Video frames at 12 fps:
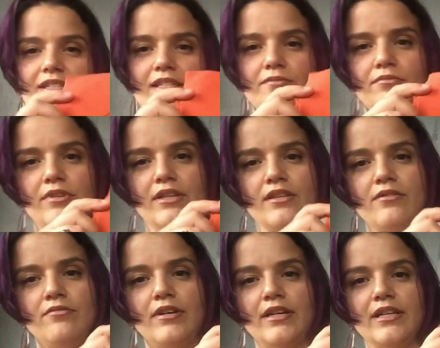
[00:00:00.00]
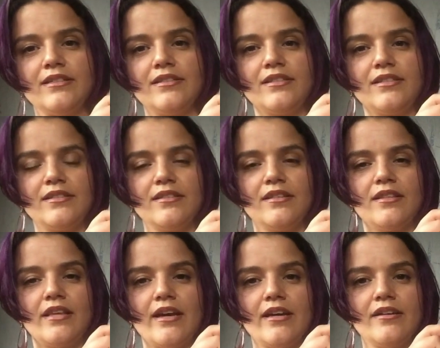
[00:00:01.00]
one of the ones
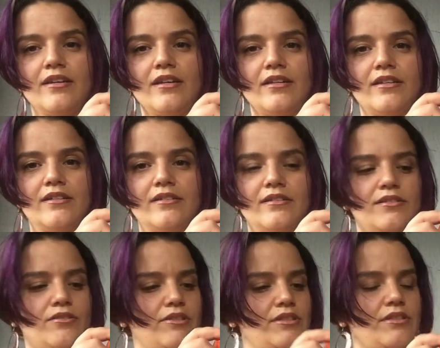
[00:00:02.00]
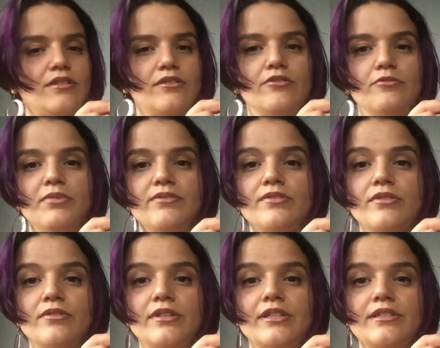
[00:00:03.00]
that is going to the group of
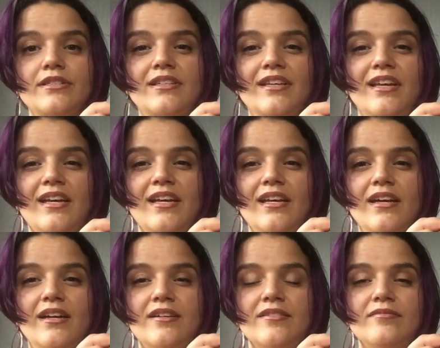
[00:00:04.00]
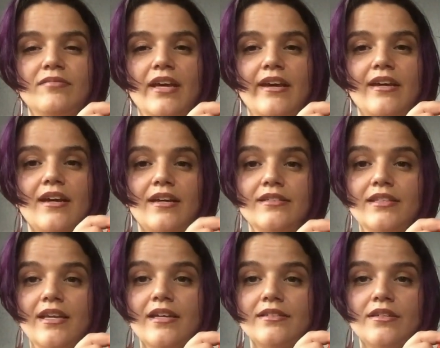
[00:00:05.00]
sewers that Kazi
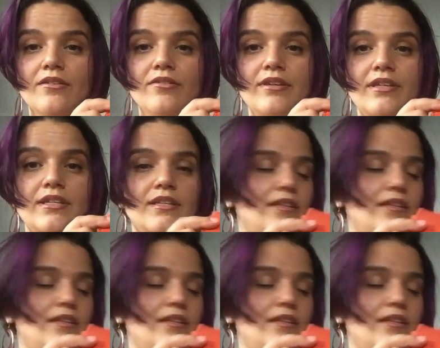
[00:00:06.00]
has going.